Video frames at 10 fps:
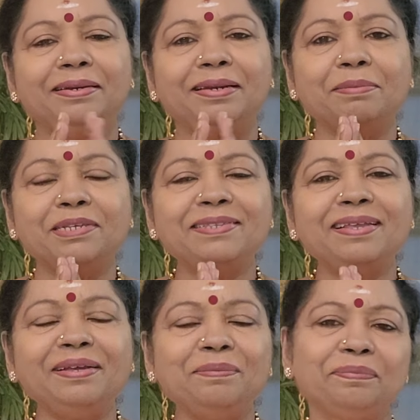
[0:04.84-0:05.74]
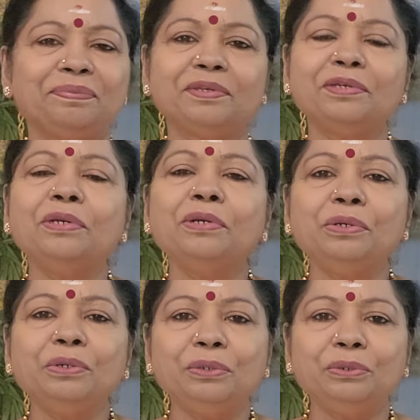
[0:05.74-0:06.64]
Namaste.
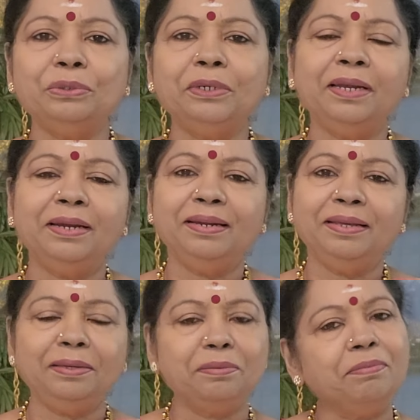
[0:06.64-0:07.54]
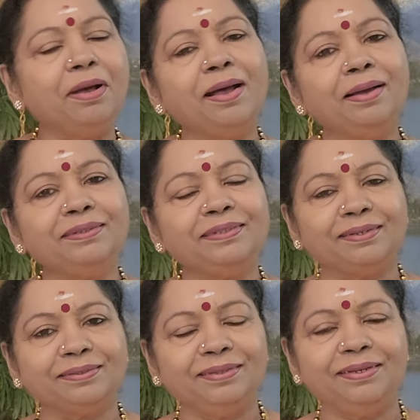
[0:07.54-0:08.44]
Kundalini
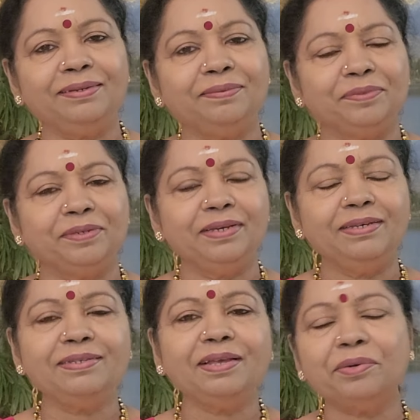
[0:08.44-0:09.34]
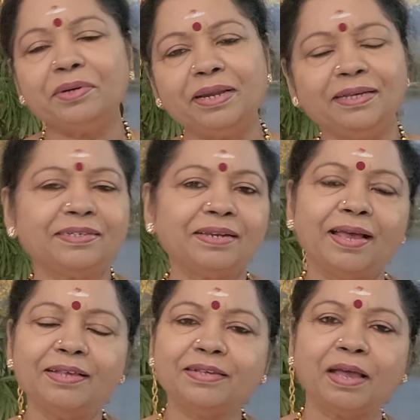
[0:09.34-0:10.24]
Mahashakthi is our next
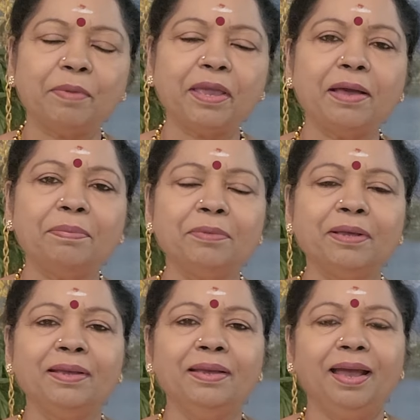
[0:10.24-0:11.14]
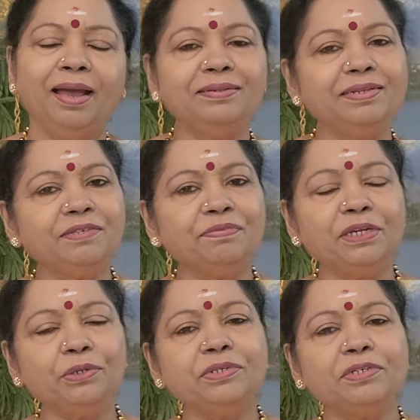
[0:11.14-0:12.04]
class coming up, and this
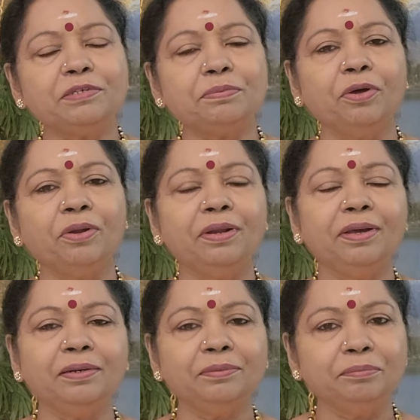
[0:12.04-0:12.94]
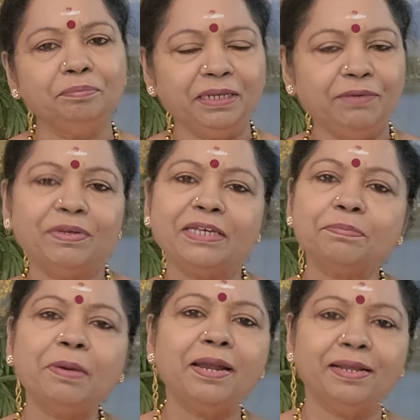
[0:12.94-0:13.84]
video is a small brief
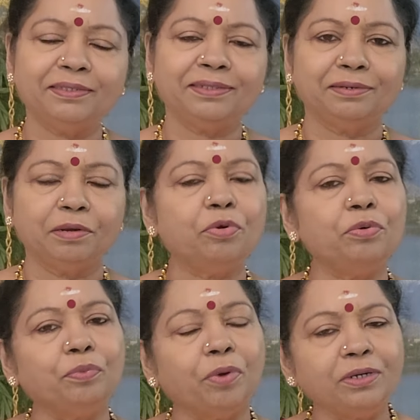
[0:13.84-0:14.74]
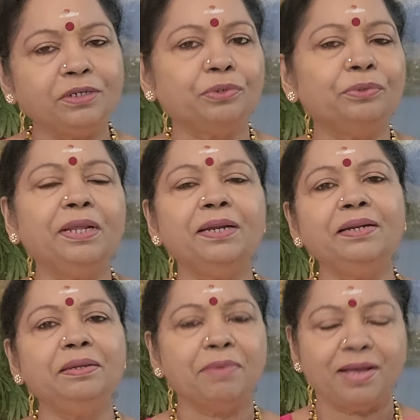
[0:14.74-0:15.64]
explanation about what
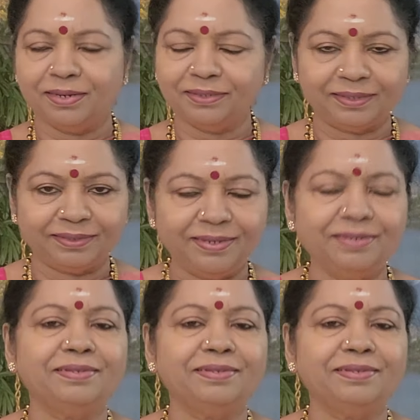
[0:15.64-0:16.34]
Kundalini Mahashakthi